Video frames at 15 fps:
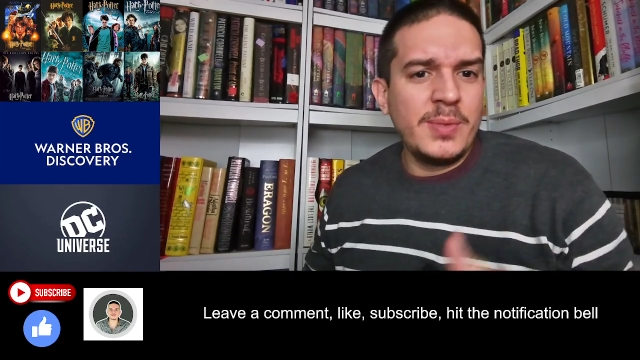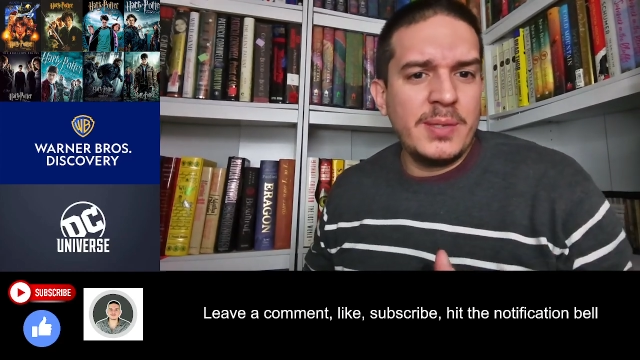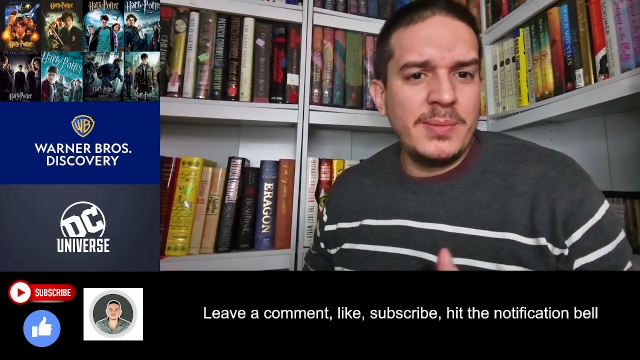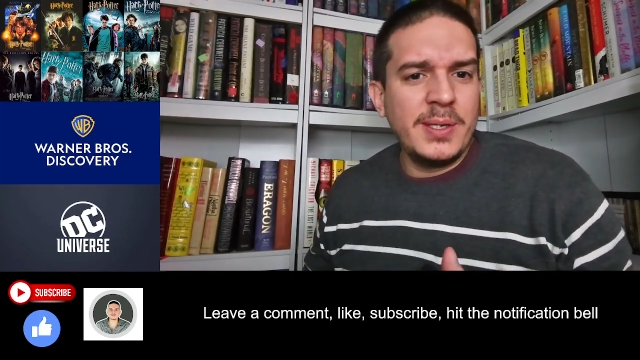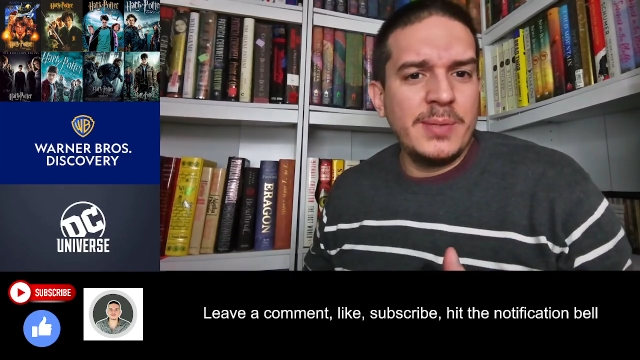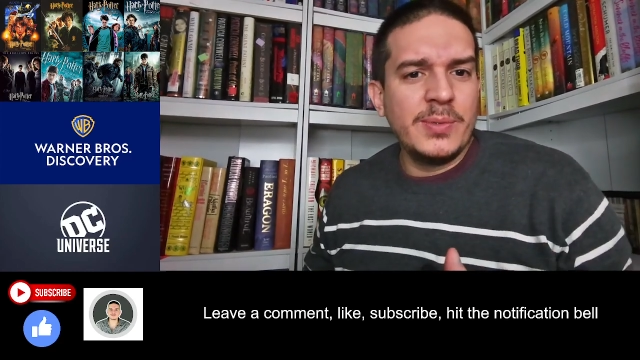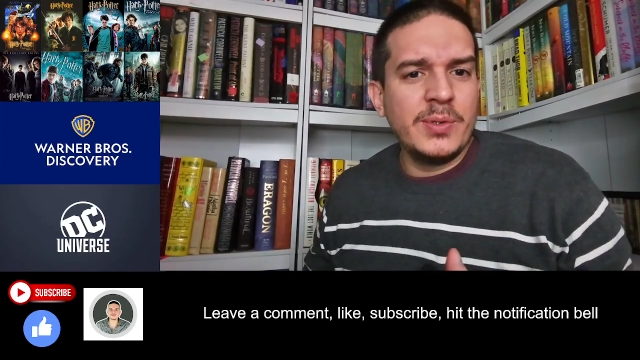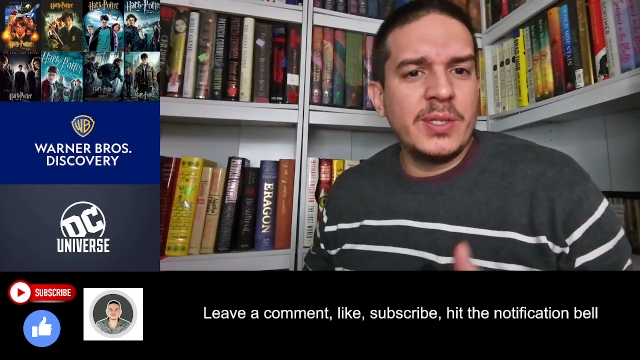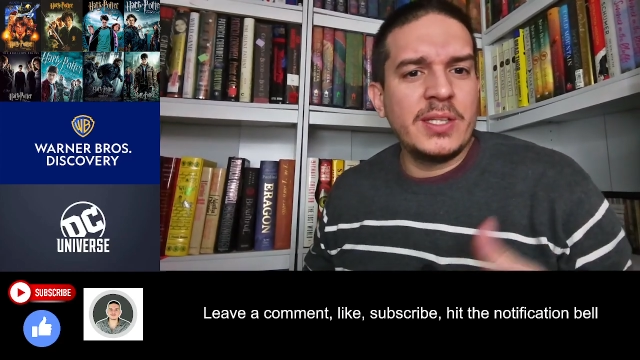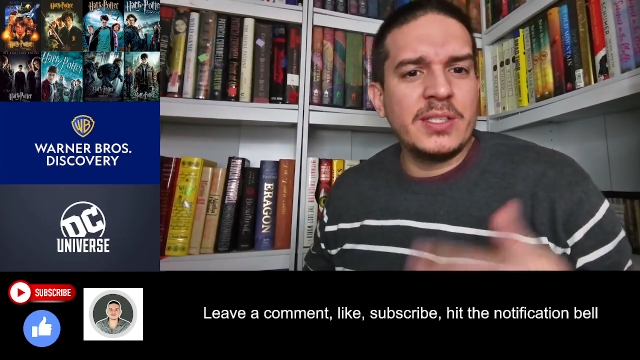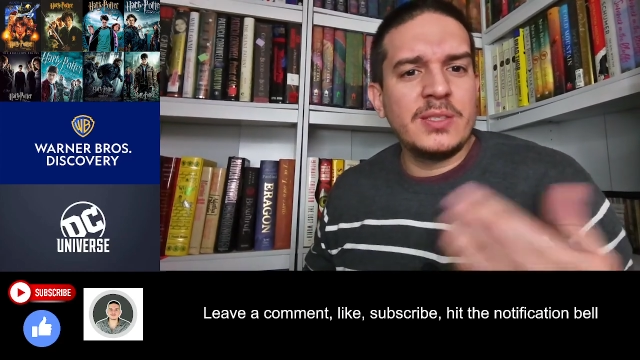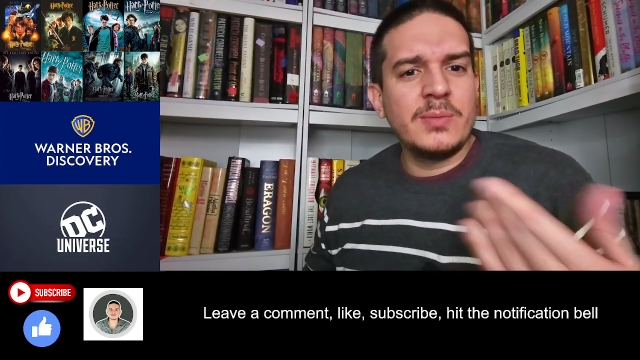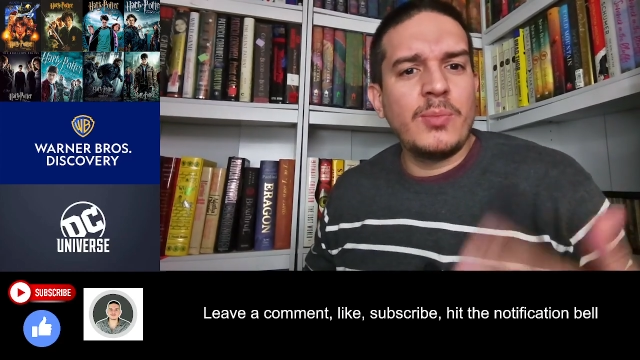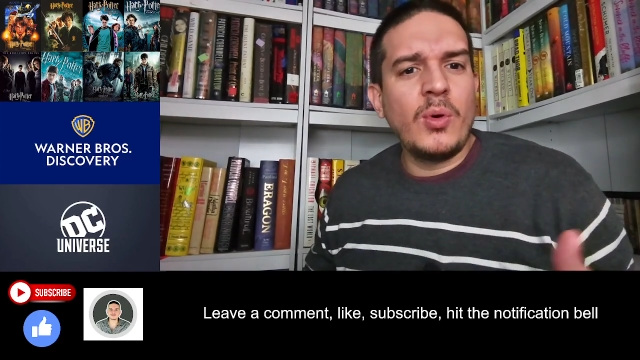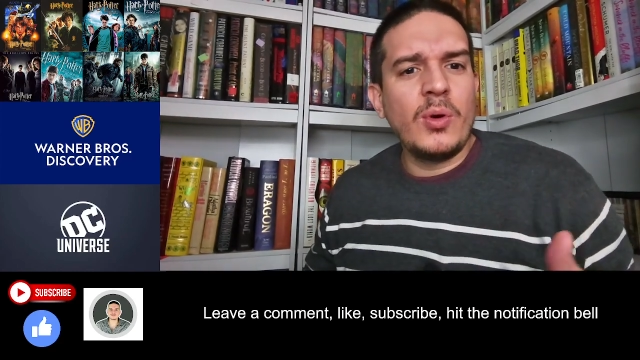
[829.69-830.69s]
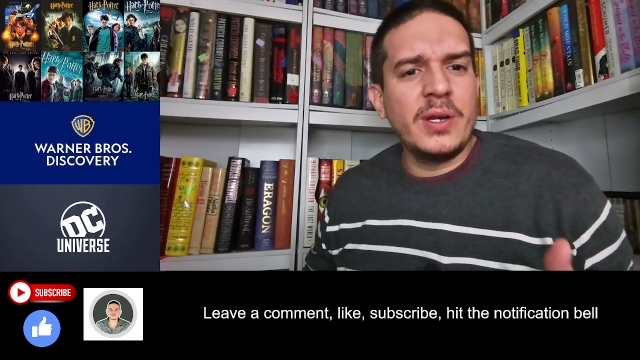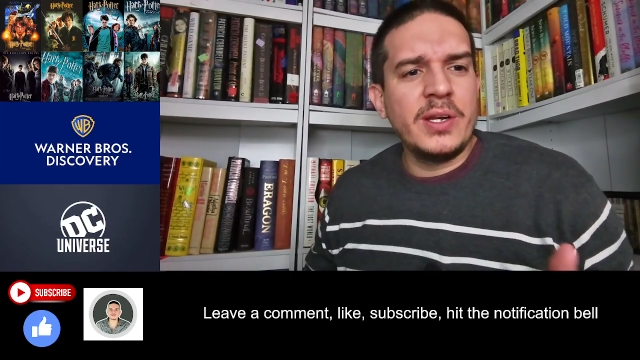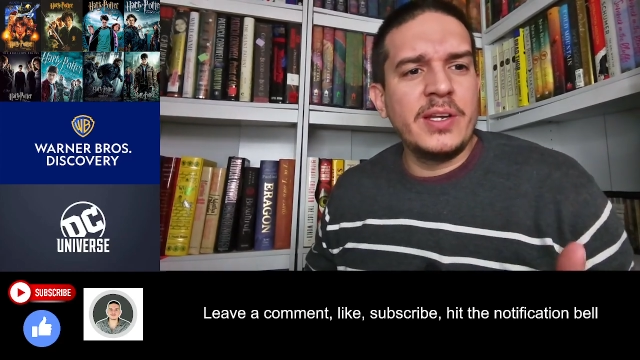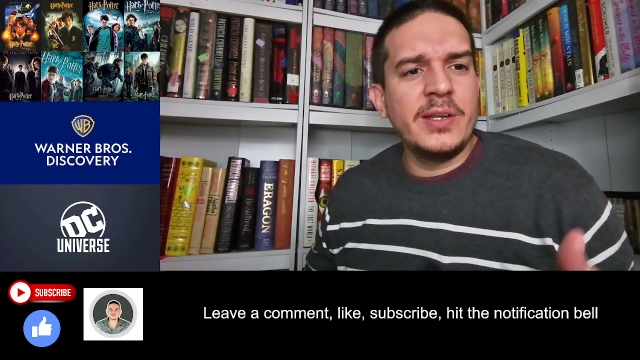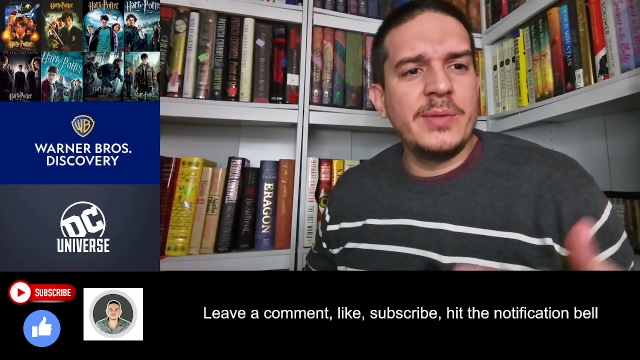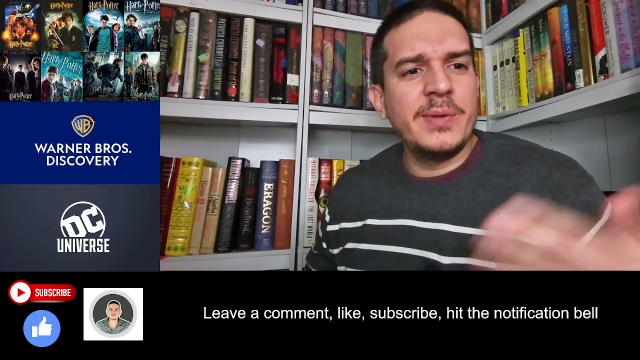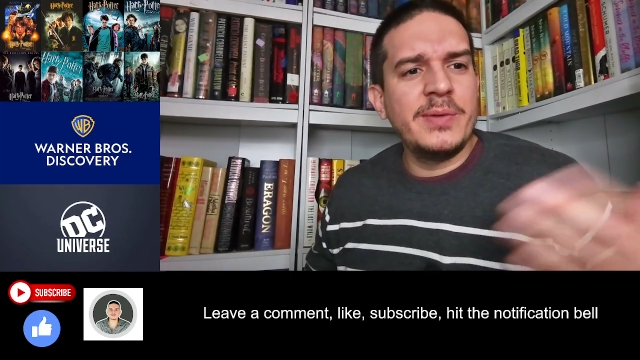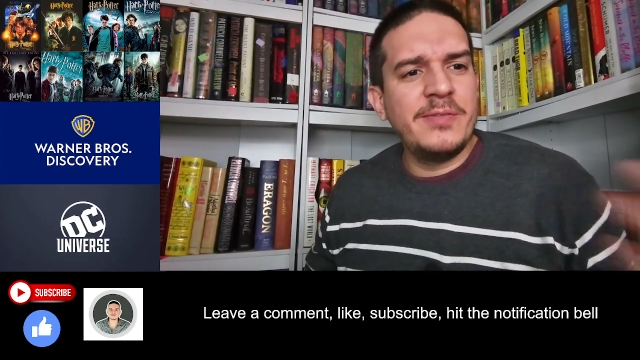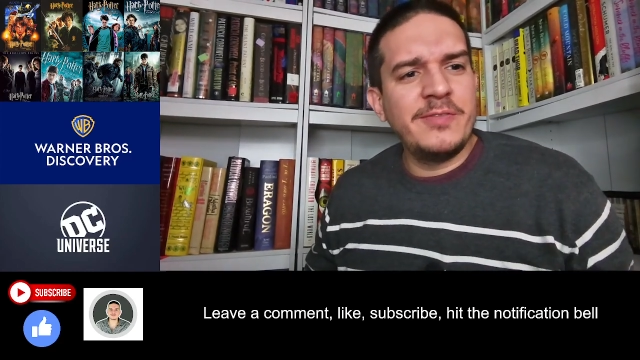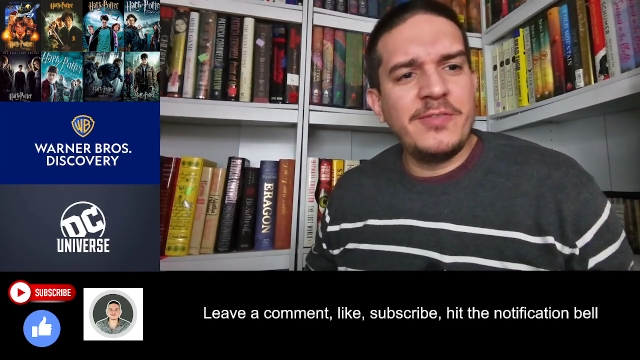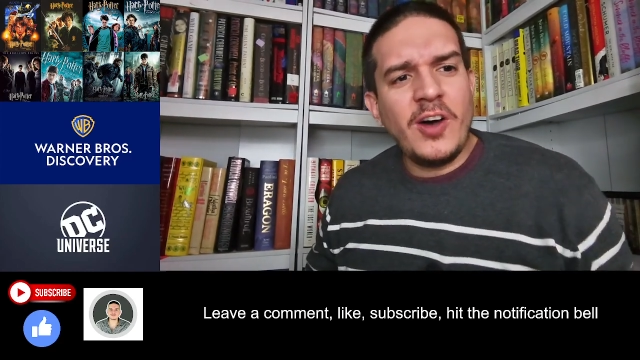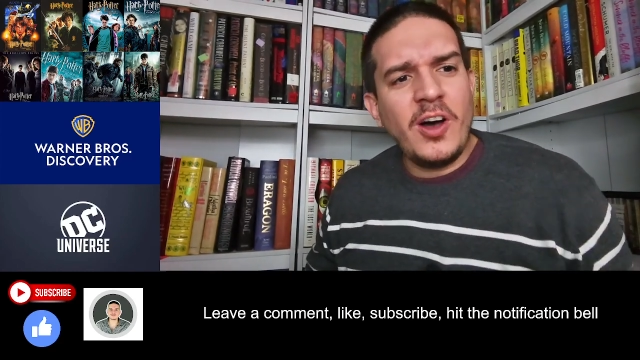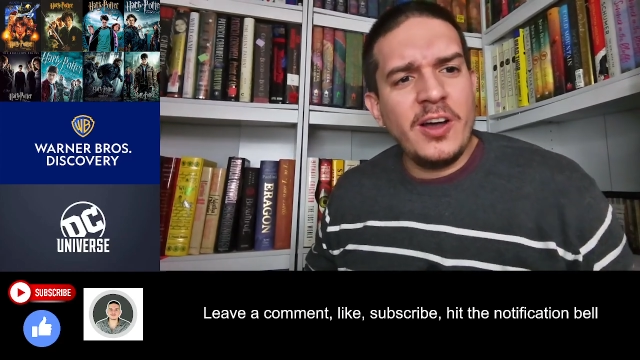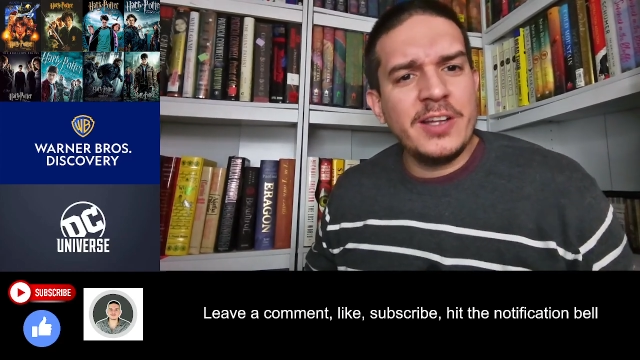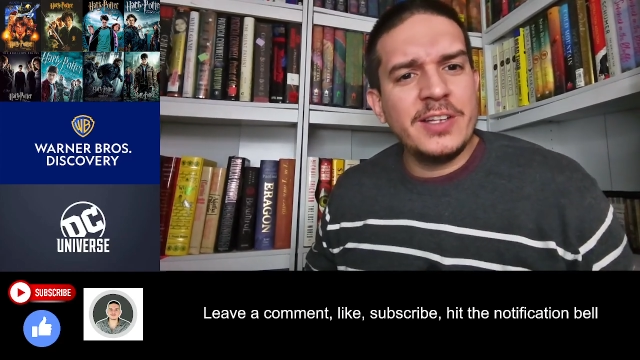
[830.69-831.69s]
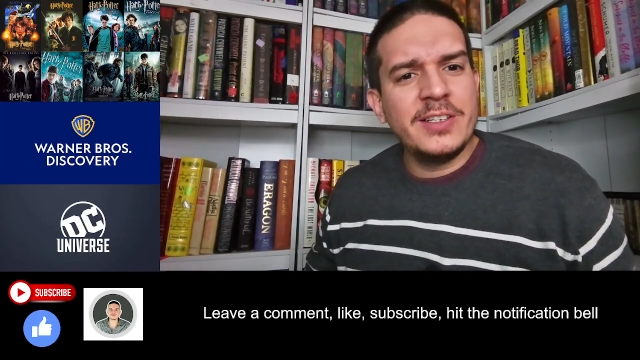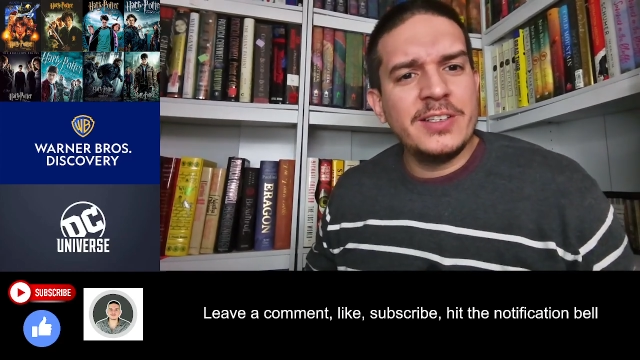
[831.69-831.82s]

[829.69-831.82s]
people that supported him and fought